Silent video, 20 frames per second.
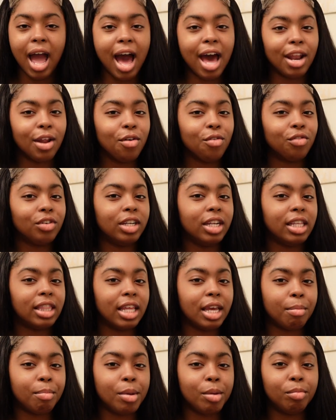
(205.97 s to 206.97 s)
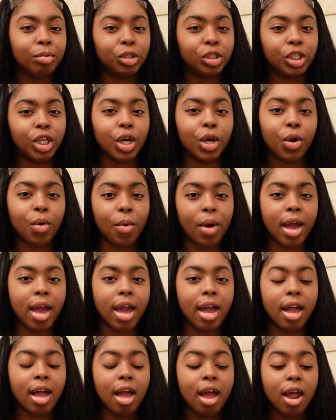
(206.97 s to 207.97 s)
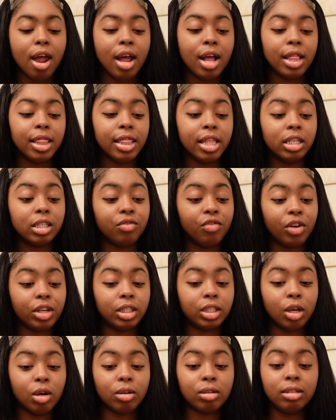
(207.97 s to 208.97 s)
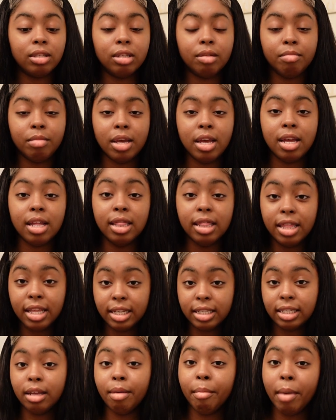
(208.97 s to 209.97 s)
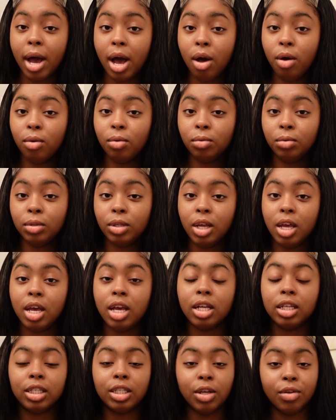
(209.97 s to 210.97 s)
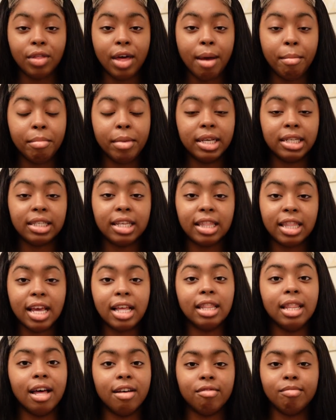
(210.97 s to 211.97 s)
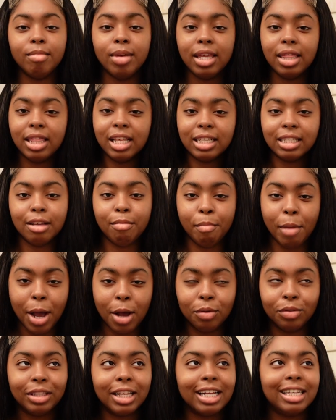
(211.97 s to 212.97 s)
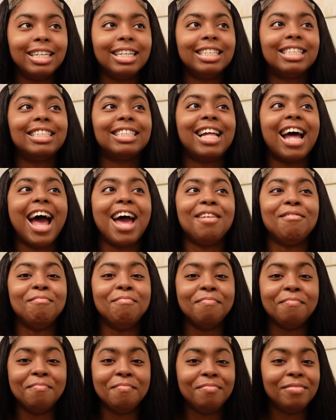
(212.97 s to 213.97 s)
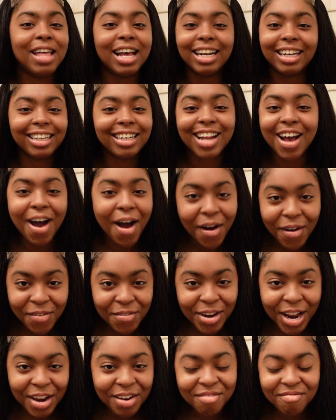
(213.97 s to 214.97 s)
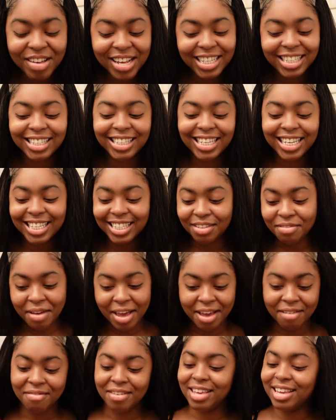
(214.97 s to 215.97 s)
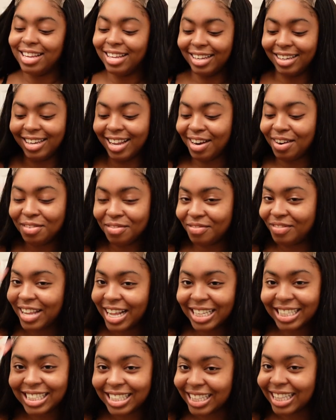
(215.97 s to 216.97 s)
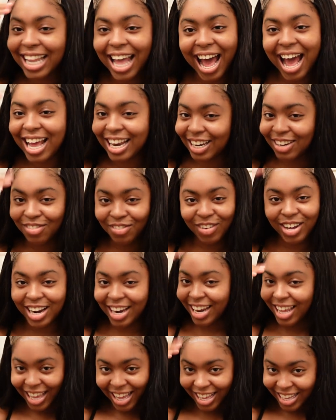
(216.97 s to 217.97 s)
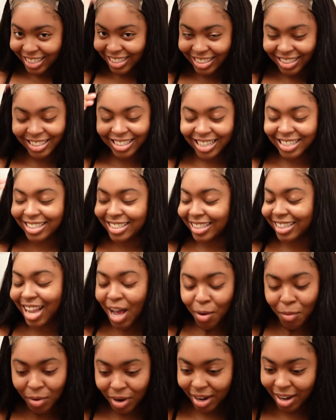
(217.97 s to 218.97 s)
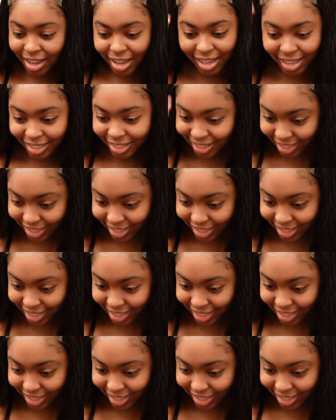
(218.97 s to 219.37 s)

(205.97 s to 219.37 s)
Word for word: I don't really think people should equate this friend talks to me this amount, so that means that they love me this amount. That does not that no, but that don't make sense, baby. That don't that's not what it is. That's not what it is.